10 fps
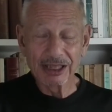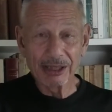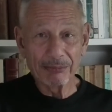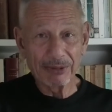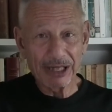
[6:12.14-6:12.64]

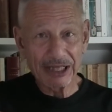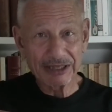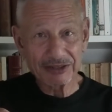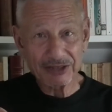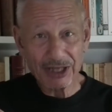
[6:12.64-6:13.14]
by the
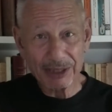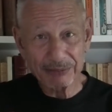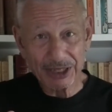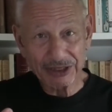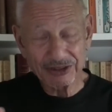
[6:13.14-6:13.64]
time
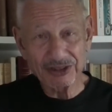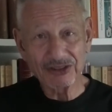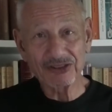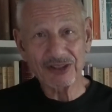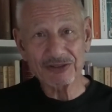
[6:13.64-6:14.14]

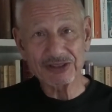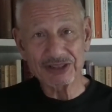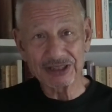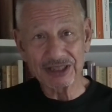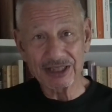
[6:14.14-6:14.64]

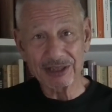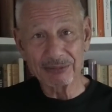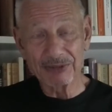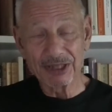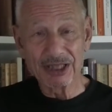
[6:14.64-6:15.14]
1917 came,
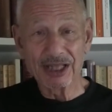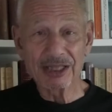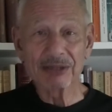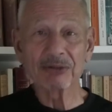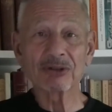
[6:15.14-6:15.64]

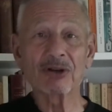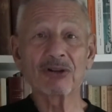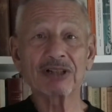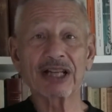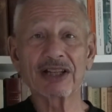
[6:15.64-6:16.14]
there were all
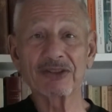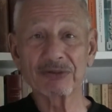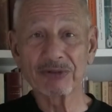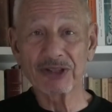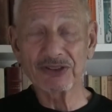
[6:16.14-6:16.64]
kinds of
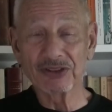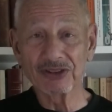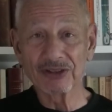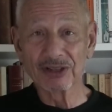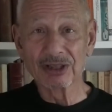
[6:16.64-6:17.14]

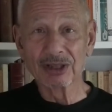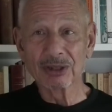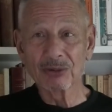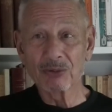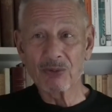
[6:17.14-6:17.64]
reasons
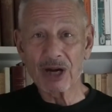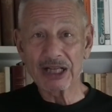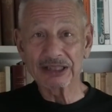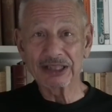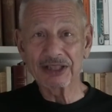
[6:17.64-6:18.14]
why
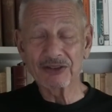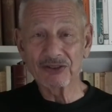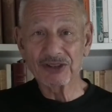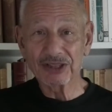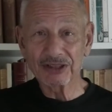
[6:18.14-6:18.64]
leaders
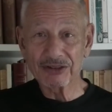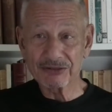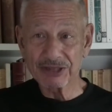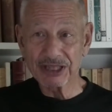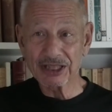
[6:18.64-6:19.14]
in the
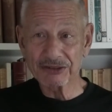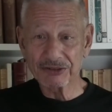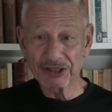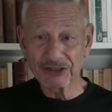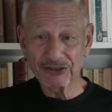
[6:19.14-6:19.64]
three
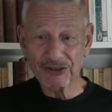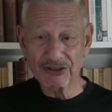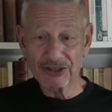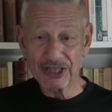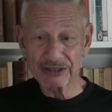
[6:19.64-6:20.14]
countries
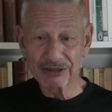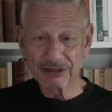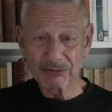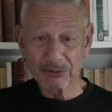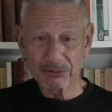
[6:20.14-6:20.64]
that
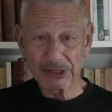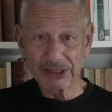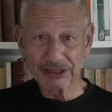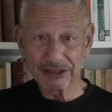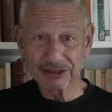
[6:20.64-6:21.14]
were
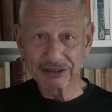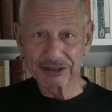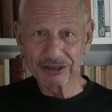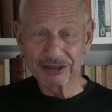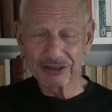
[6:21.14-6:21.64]
willing
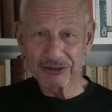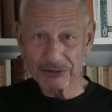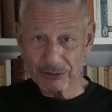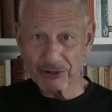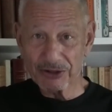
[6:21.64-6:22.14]
to
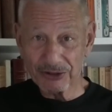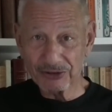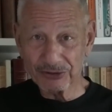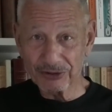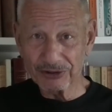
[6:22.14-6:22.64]
draw their
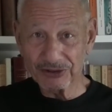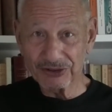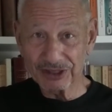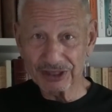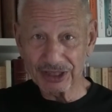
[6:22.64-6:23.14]
swords
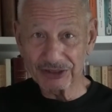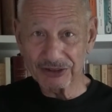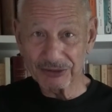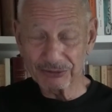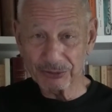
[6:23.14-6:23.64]
in
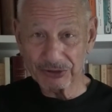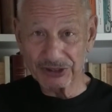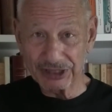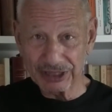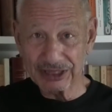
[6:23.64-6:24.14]

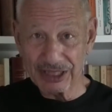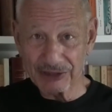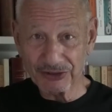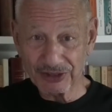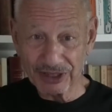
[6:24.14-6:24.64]
1914 at the
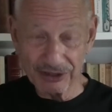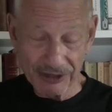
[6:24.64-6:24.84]
outset,